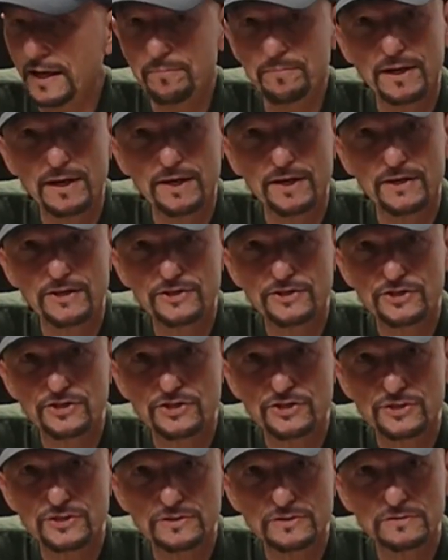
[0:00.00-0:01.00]
I made a
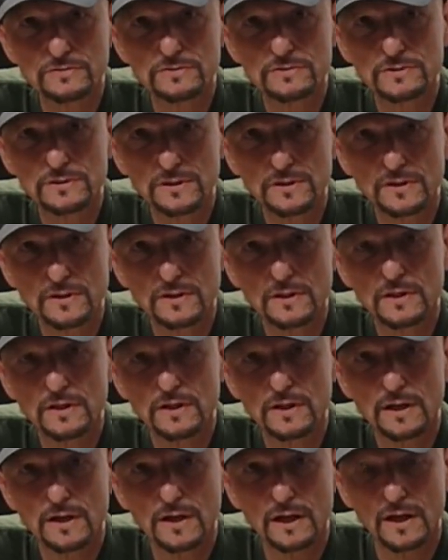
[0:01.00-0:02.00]
decision.
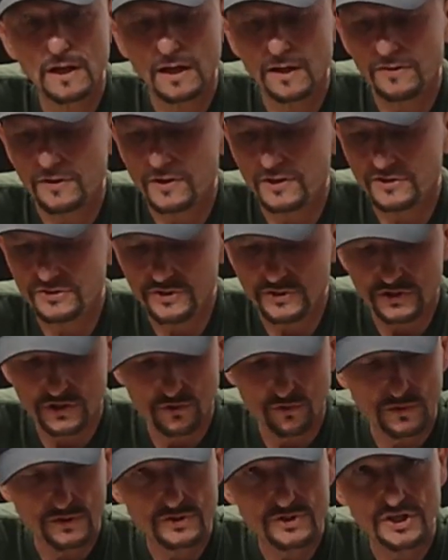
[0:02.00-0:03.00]
And the
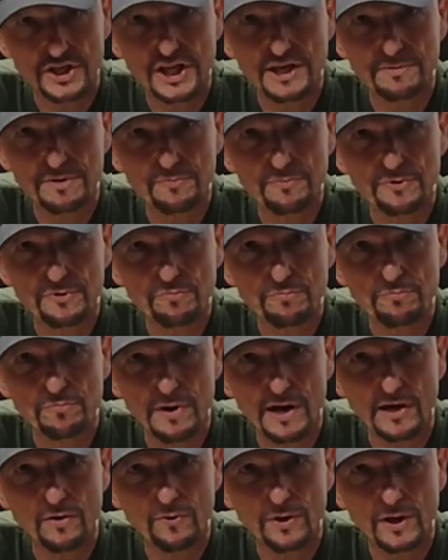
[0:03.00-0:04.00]
decision was to come up with
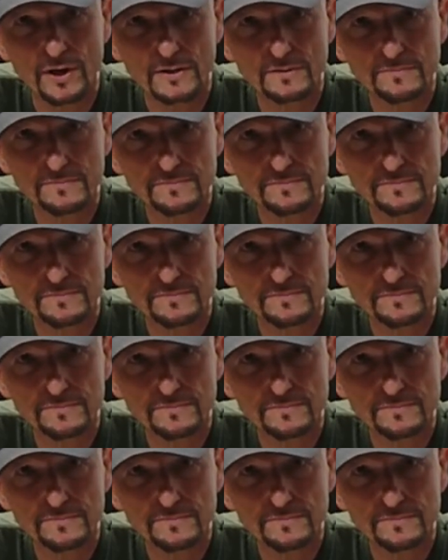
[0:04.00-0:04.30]
my way.